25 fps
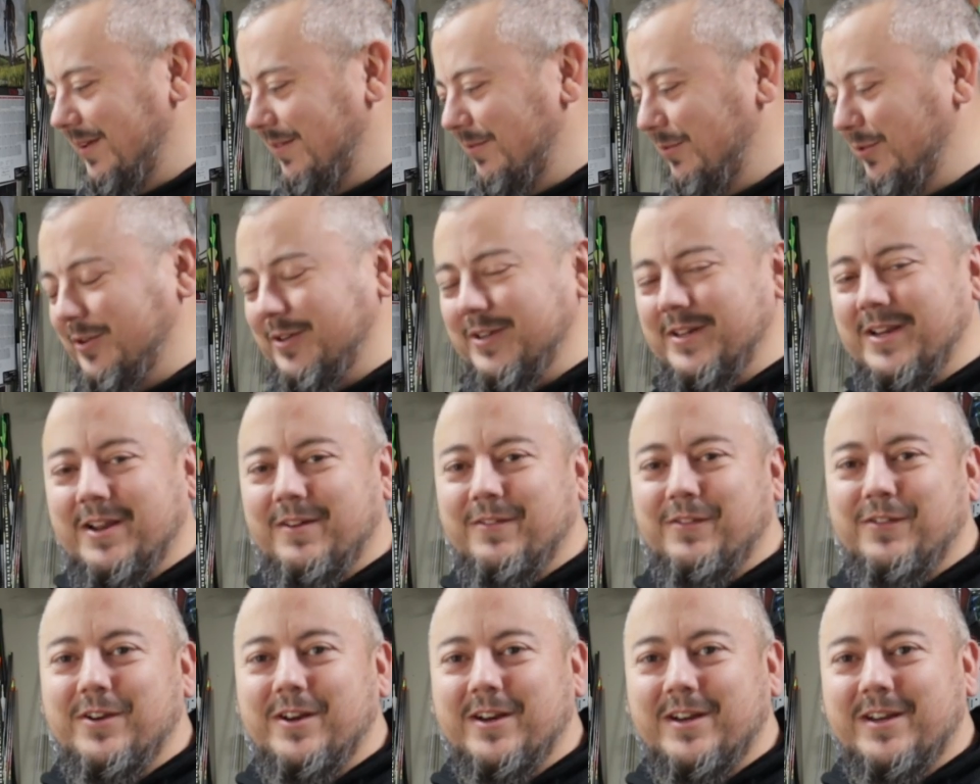Really
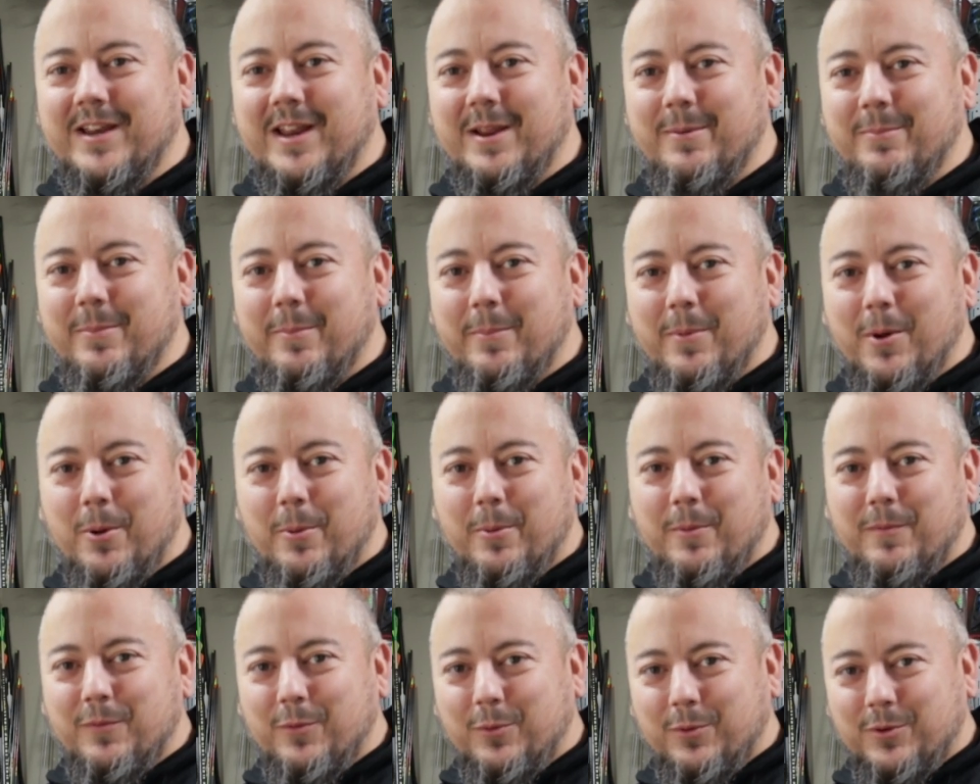never nicknamed a bow
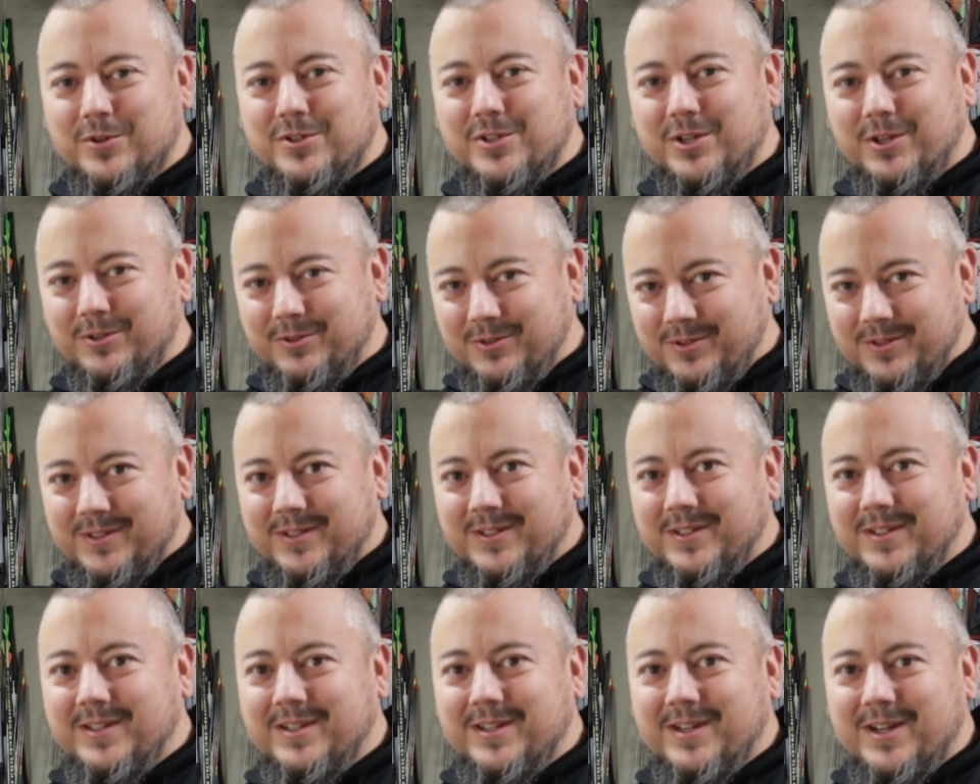before, so
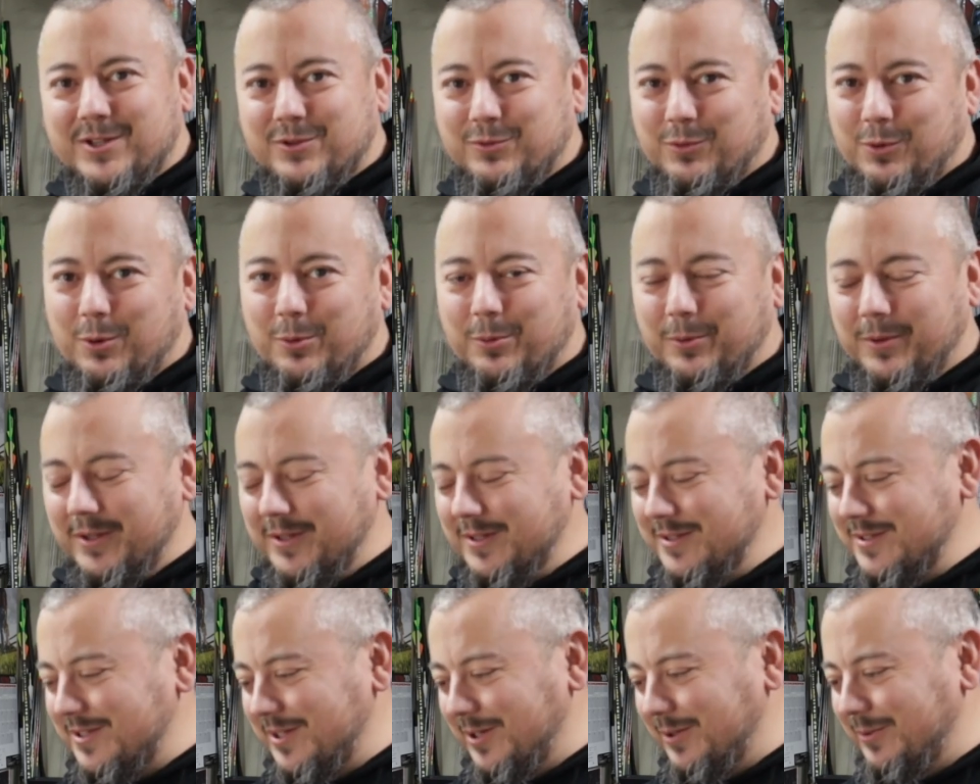let's roll with
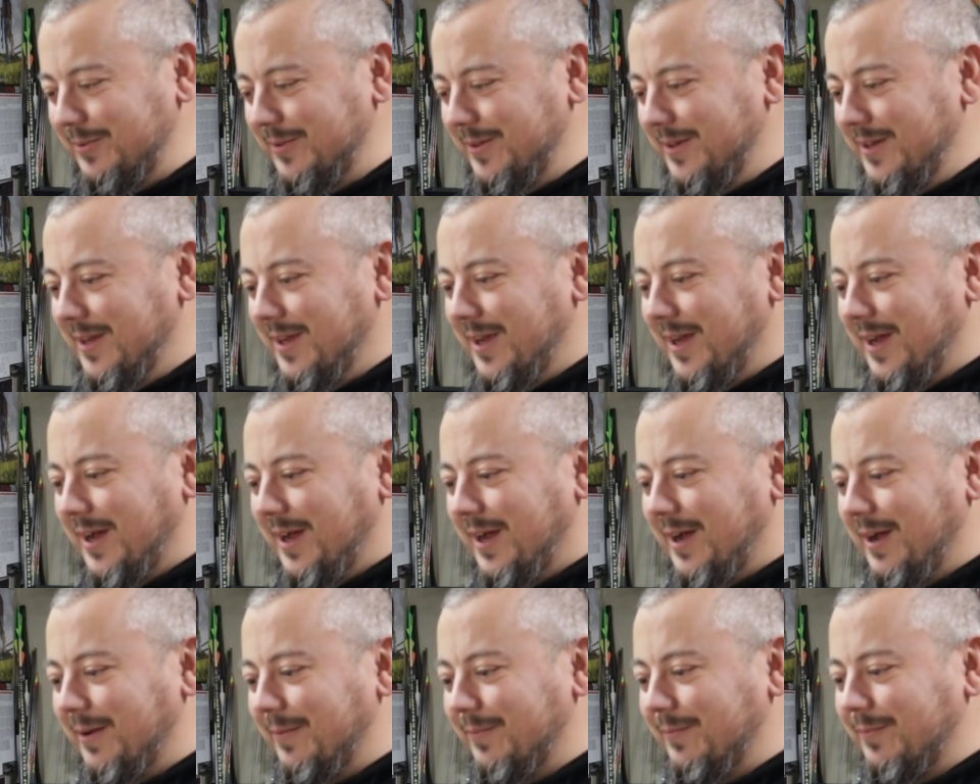it. So,
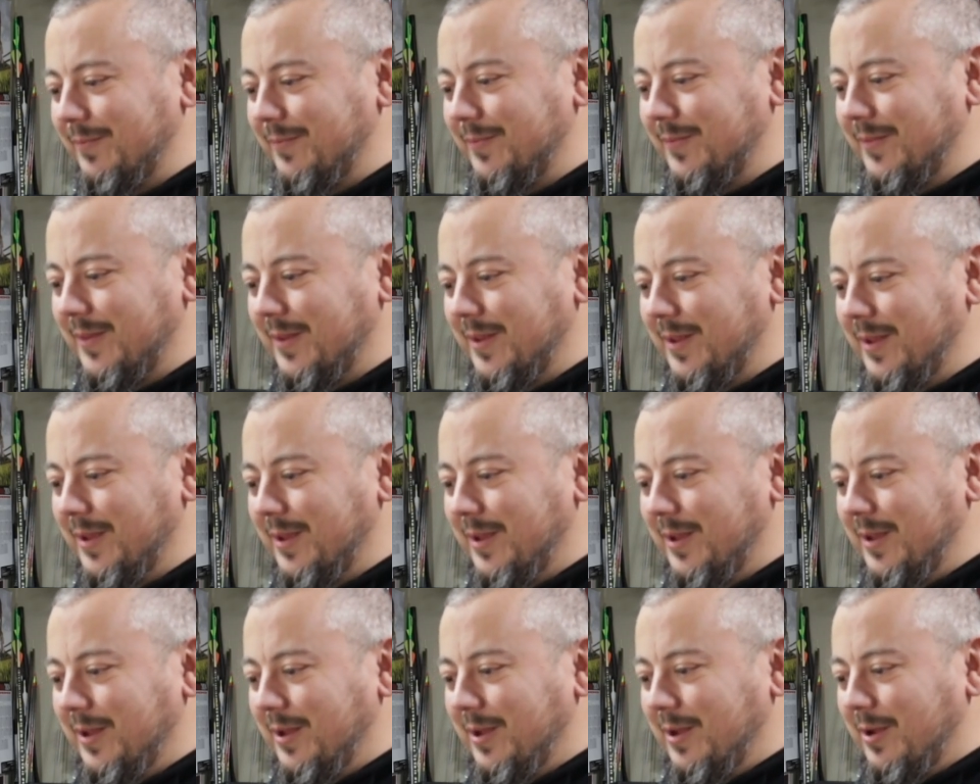we're
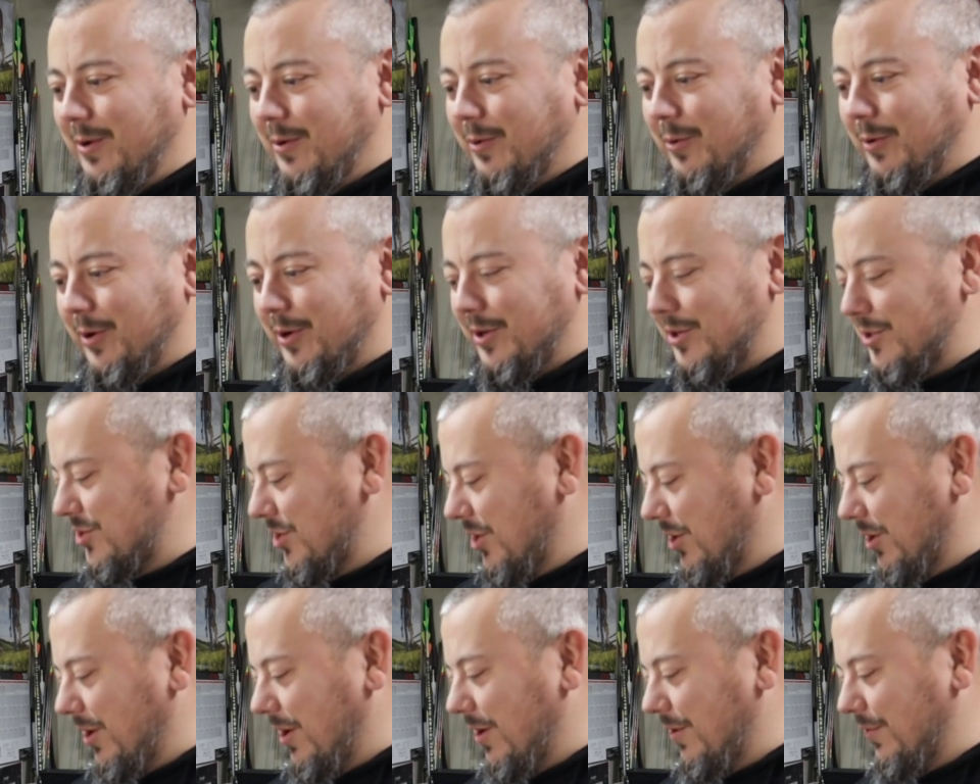going to
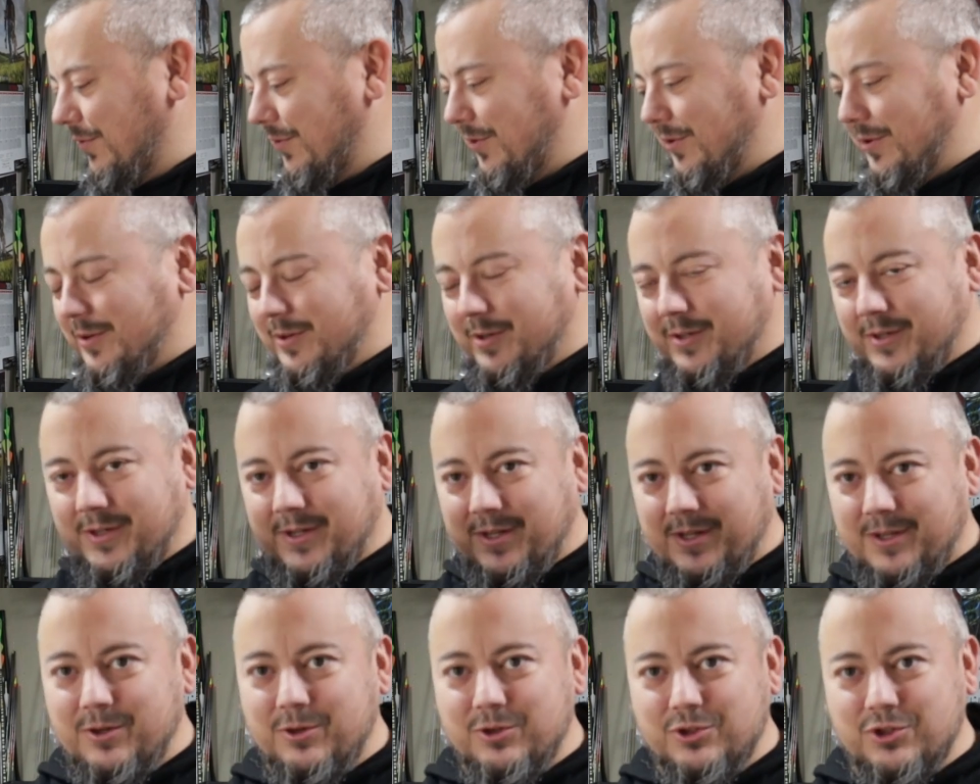start off,
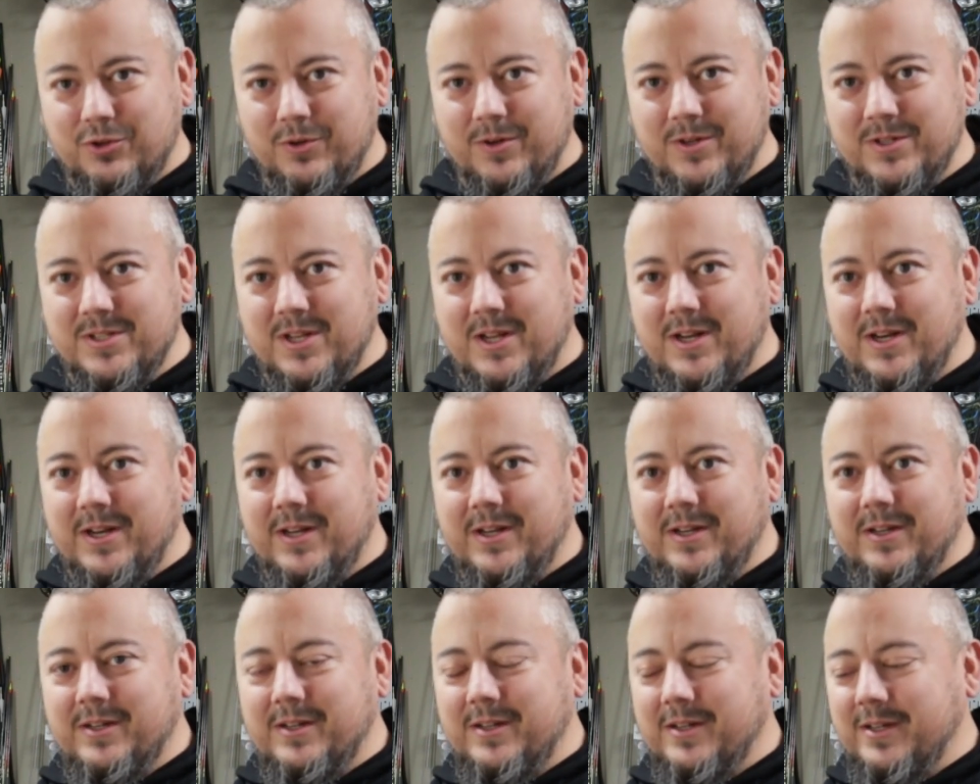get new strings on
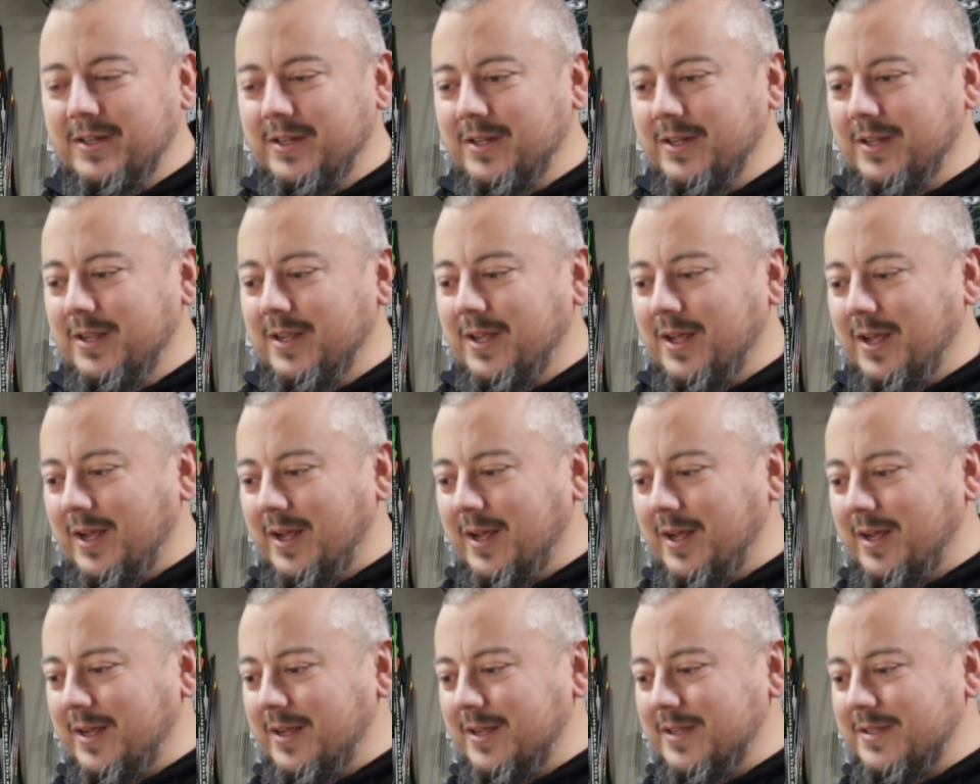it,
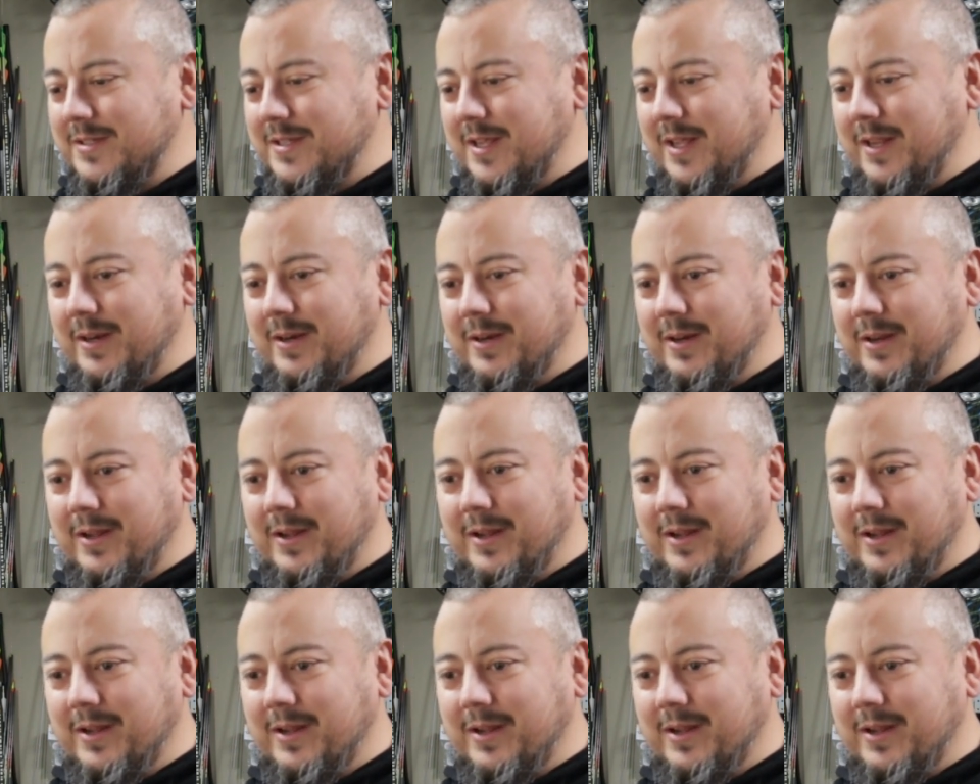set